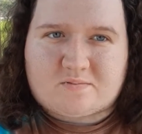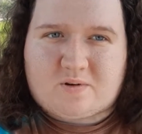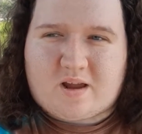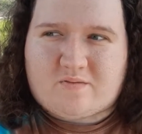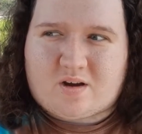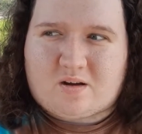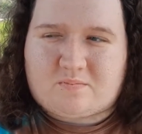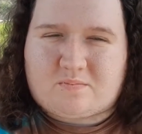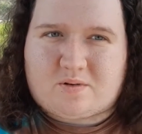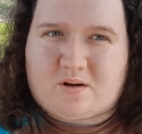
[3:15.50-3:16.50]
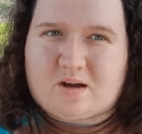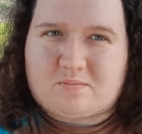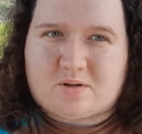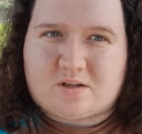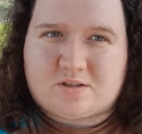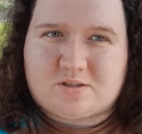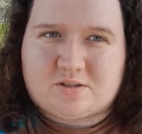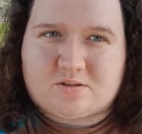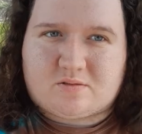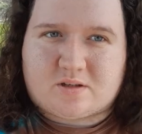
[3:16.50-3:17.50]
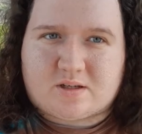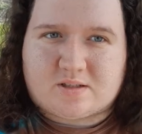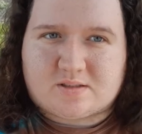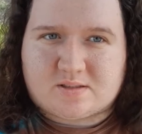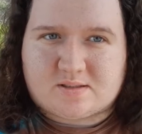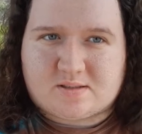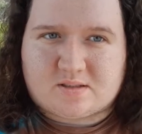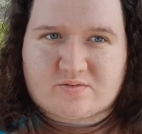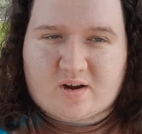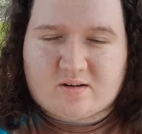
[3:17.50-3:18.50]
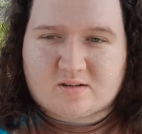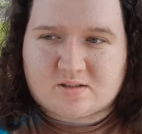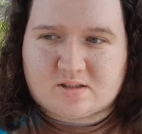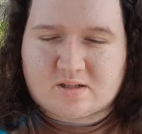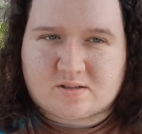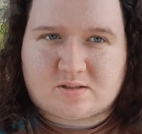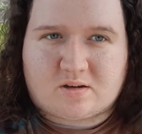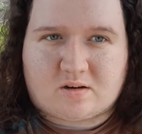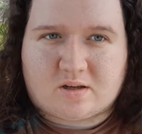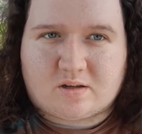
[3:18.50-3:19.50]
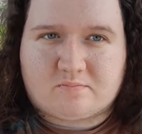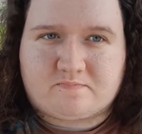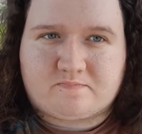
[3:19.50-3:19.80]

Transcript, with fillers: We have not gone out much, really, since this virus thing started.